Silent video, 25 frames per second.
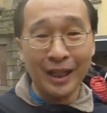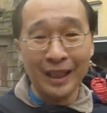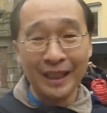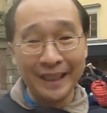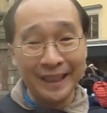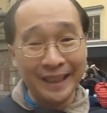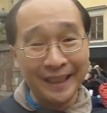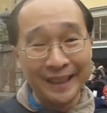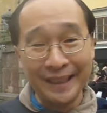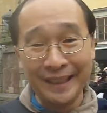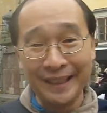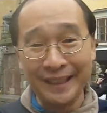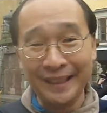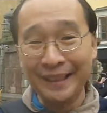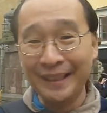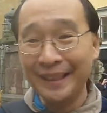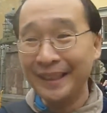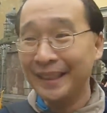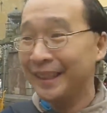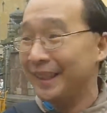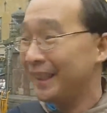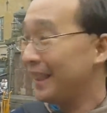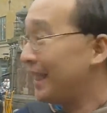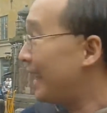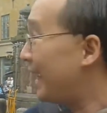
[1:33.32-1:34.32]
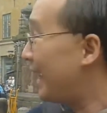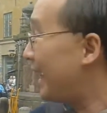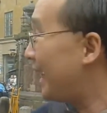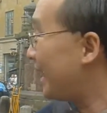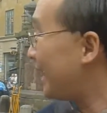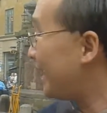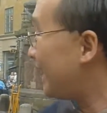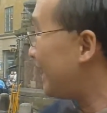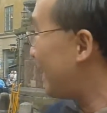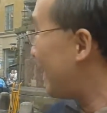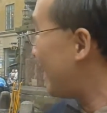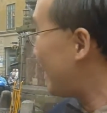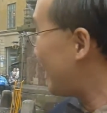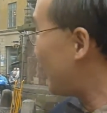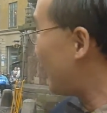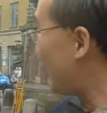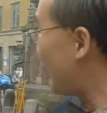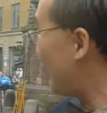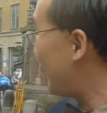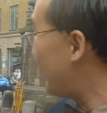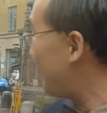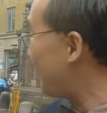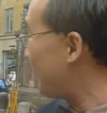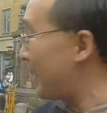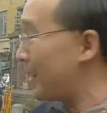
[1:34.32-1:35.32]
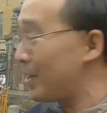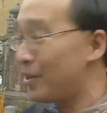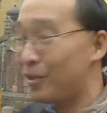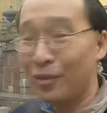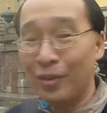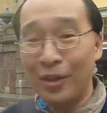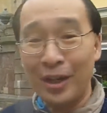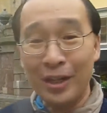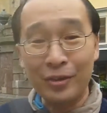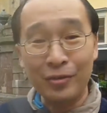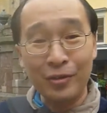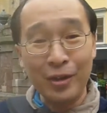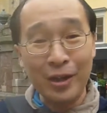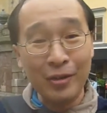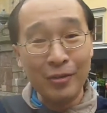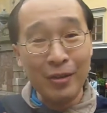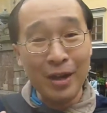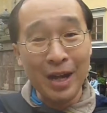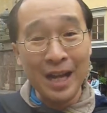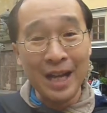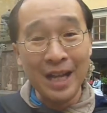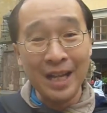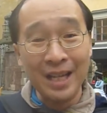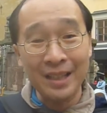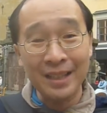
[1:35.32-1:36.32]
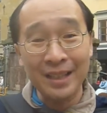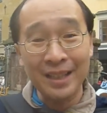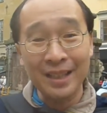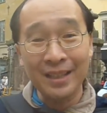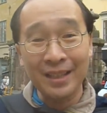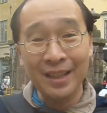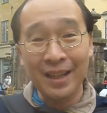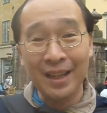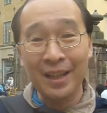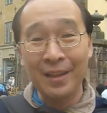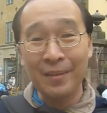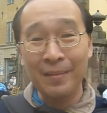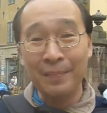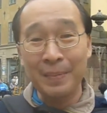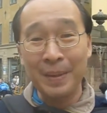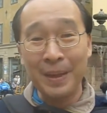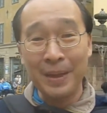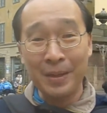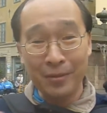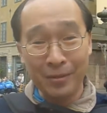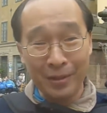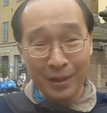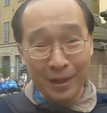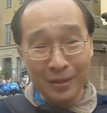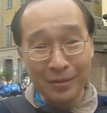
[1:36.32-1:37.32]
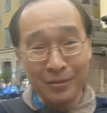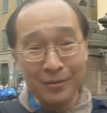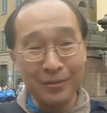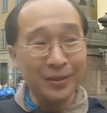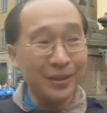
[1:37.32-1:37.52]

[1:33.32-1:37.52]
here, and we actually managed to attract a big crowd.